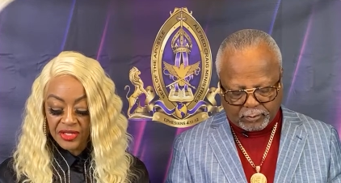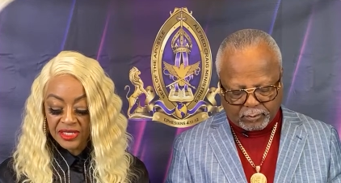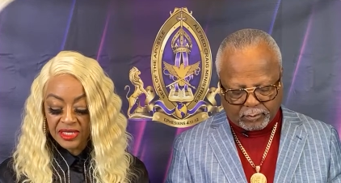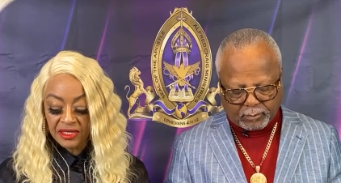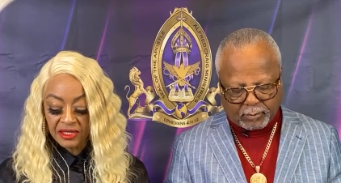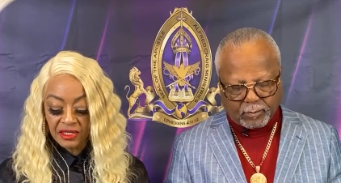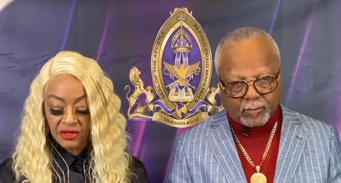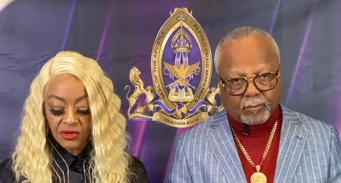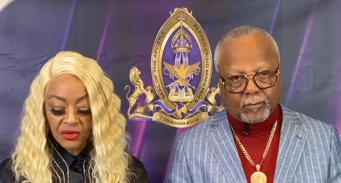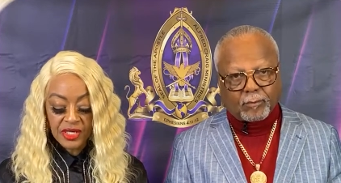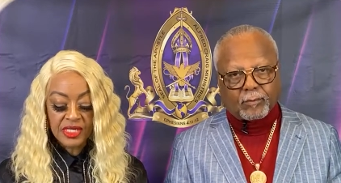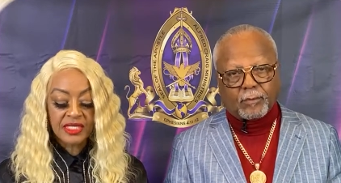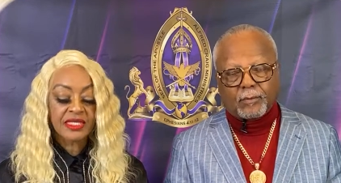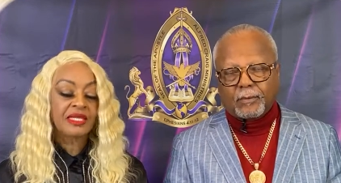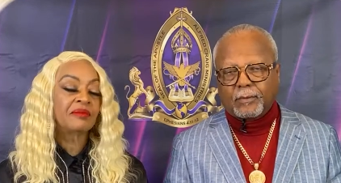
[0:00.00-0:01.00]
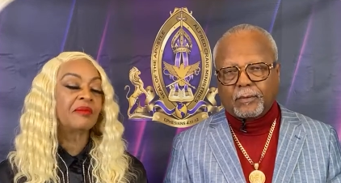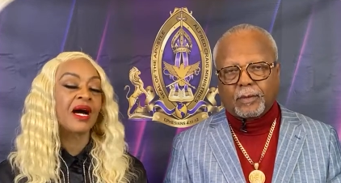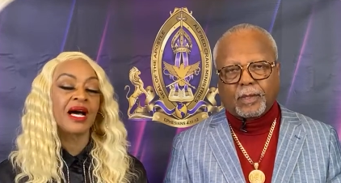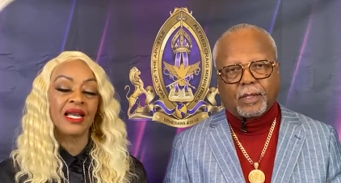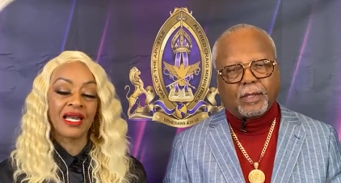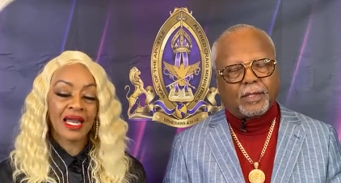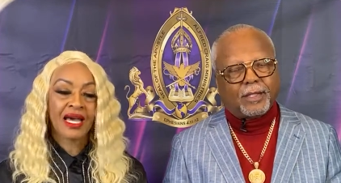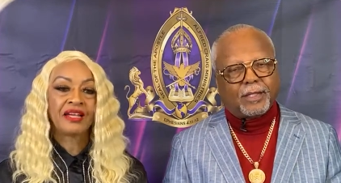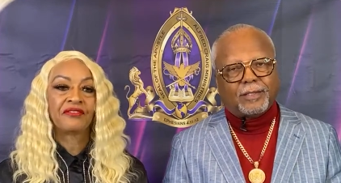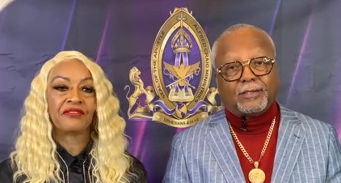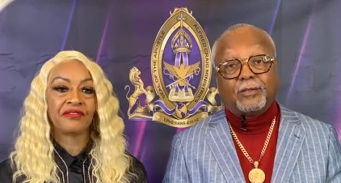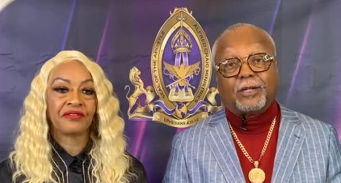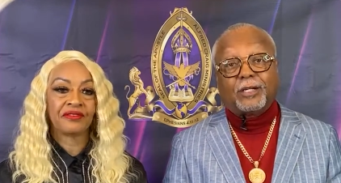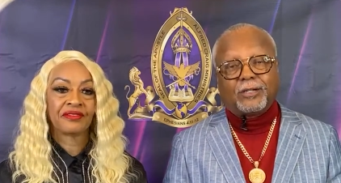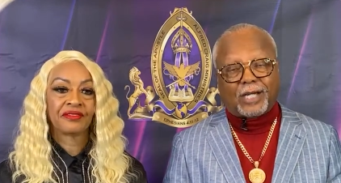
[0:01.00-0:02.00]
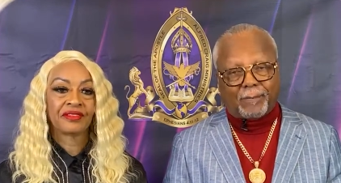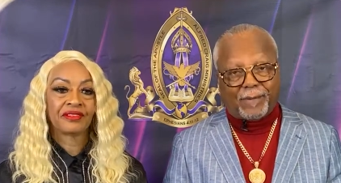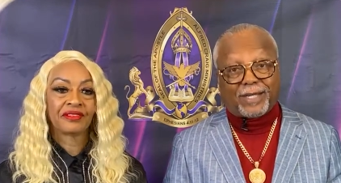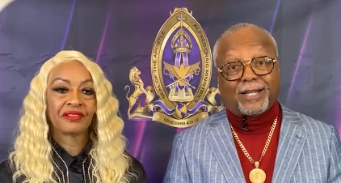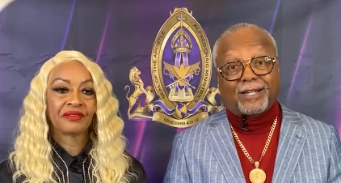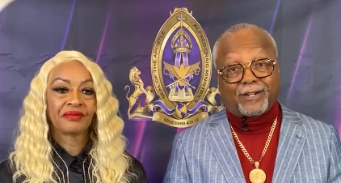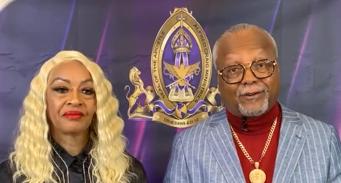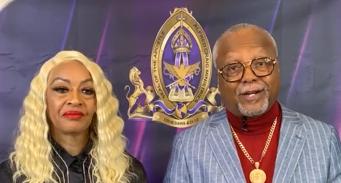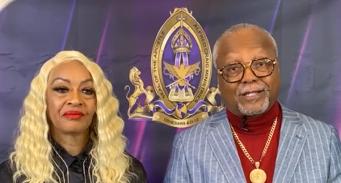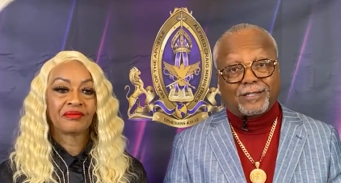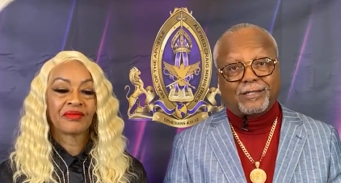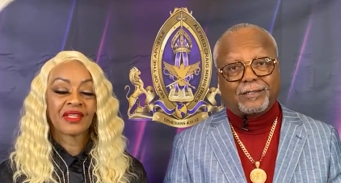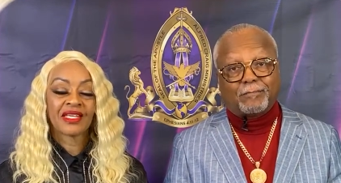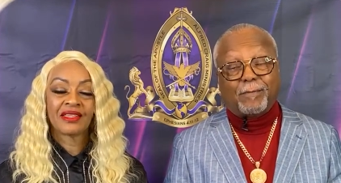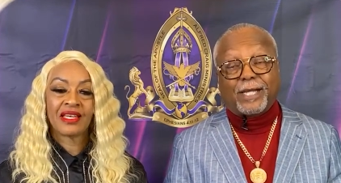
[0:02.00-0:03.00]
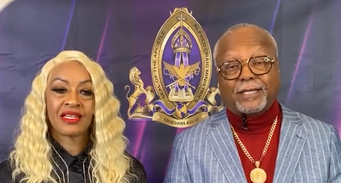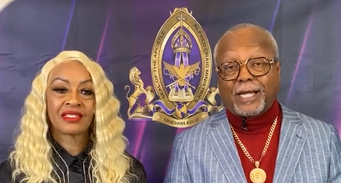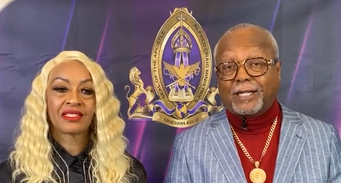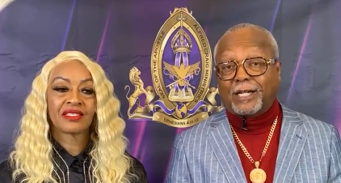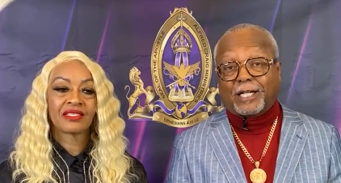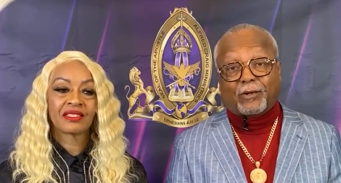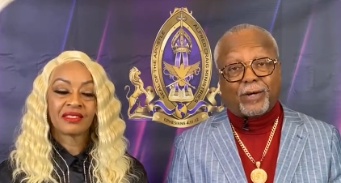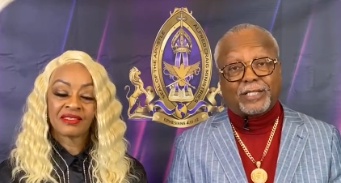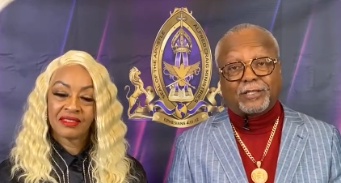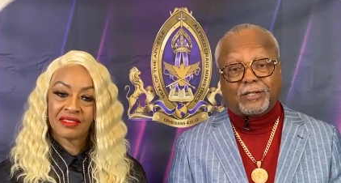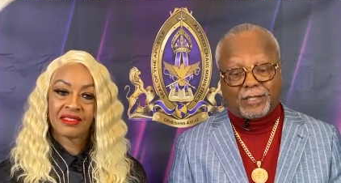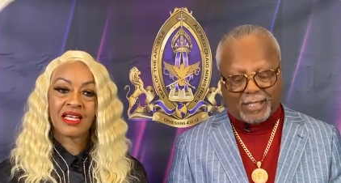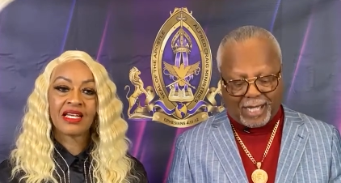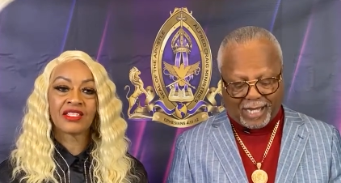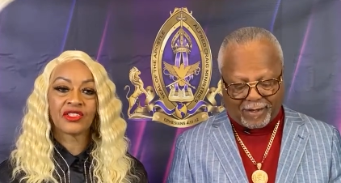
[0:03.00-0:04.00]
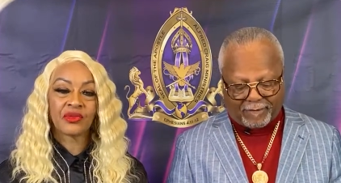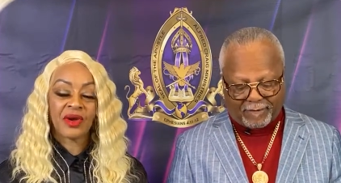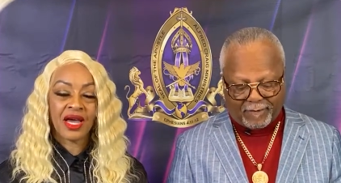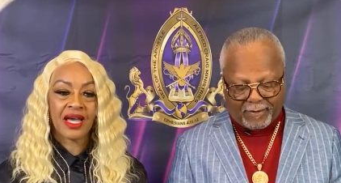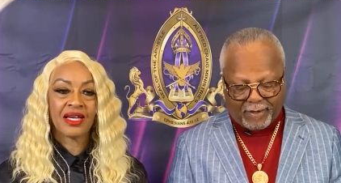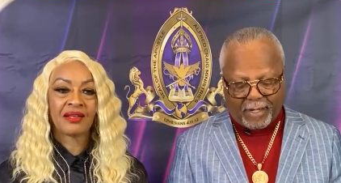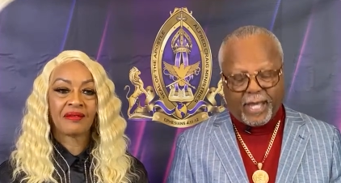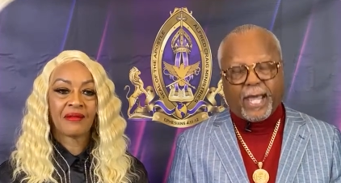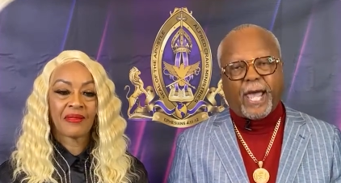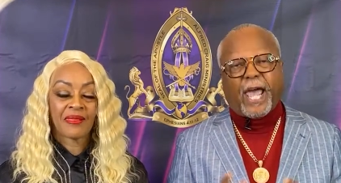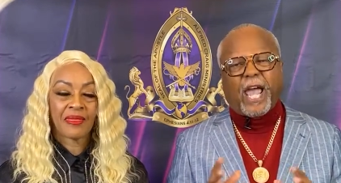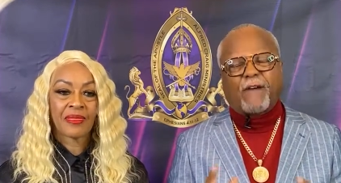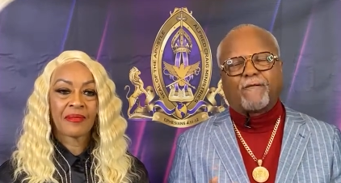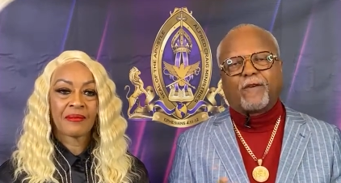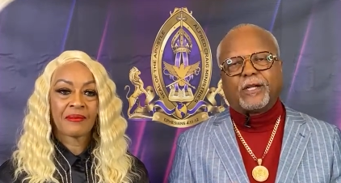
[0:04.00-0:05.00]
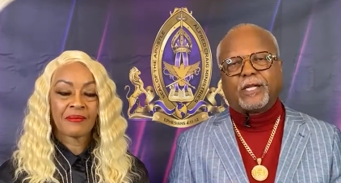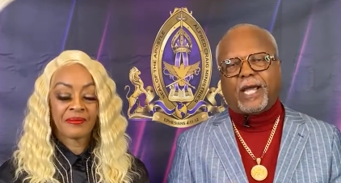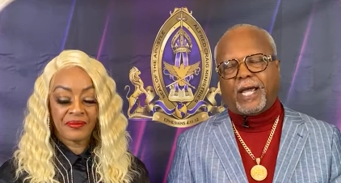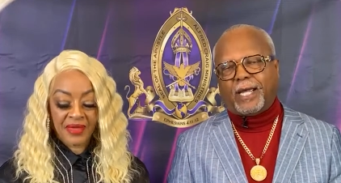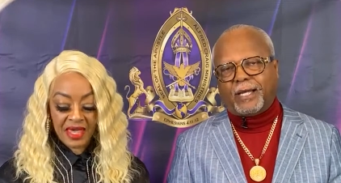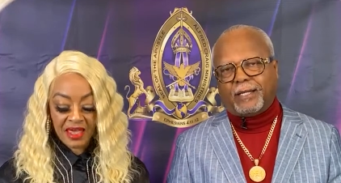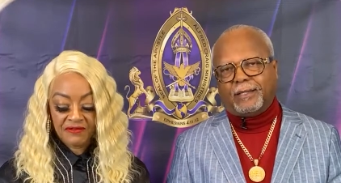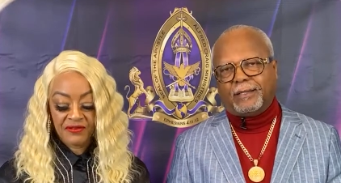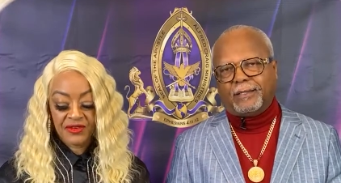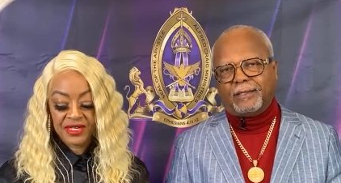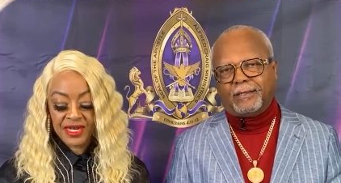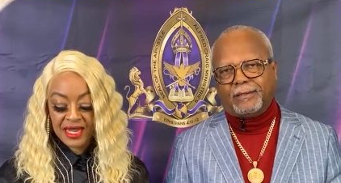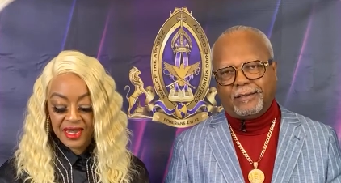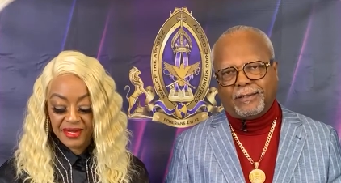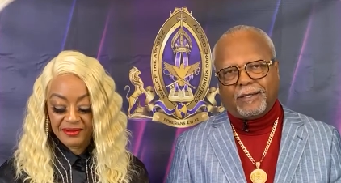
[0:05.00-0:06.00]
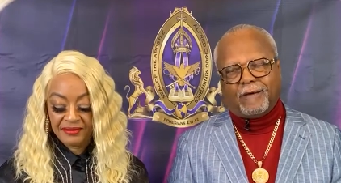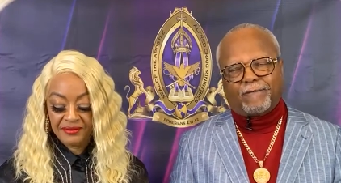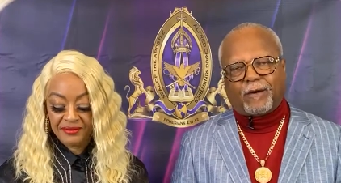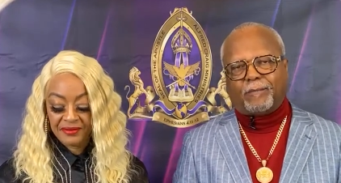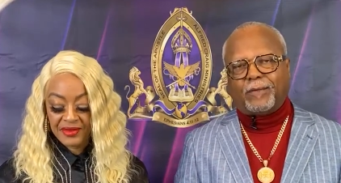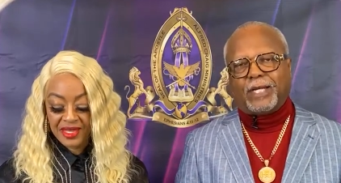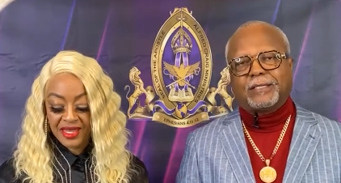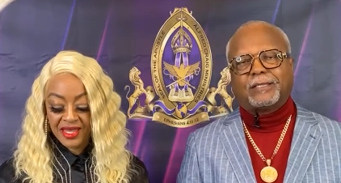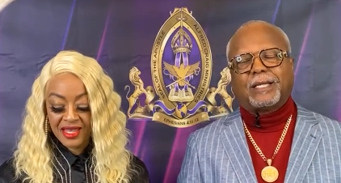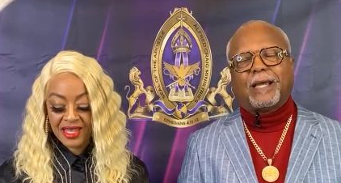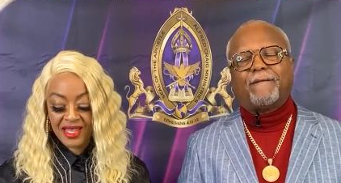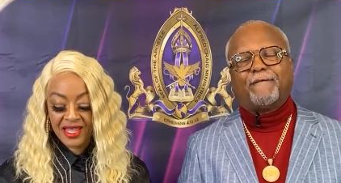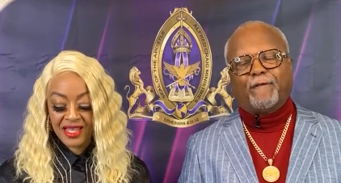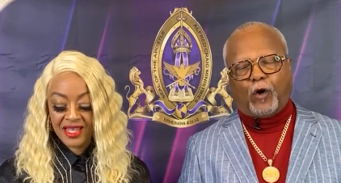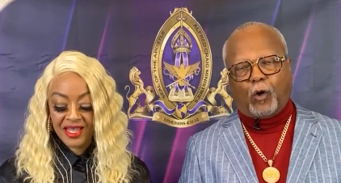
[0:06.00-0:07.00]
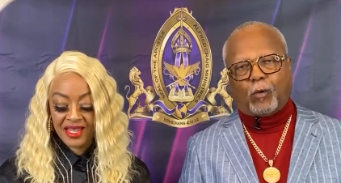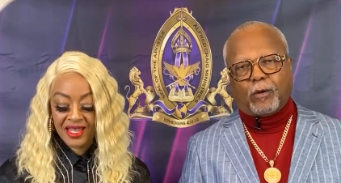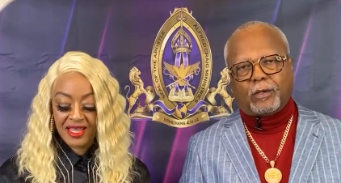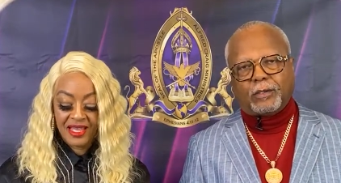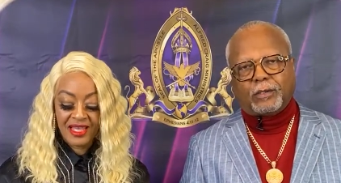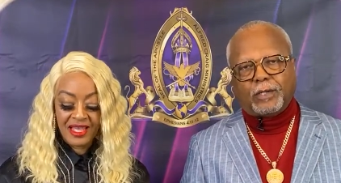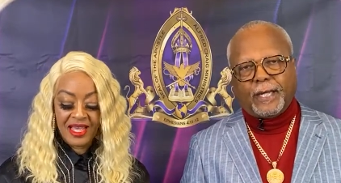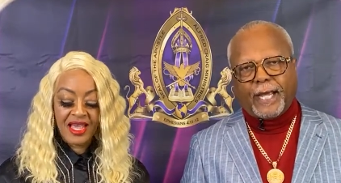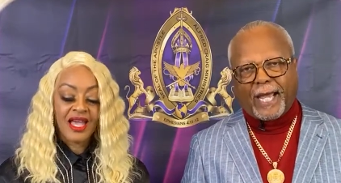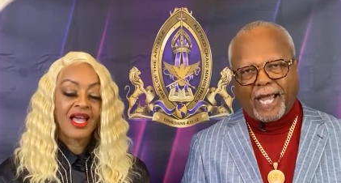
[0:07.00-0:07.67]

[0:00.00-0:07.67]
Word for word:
Speaker 1: increasing degrees in my life.
Speaker 2: You, you gotta make that decre- make yes. that declaration on your life right. every day. Every day. From this day forward,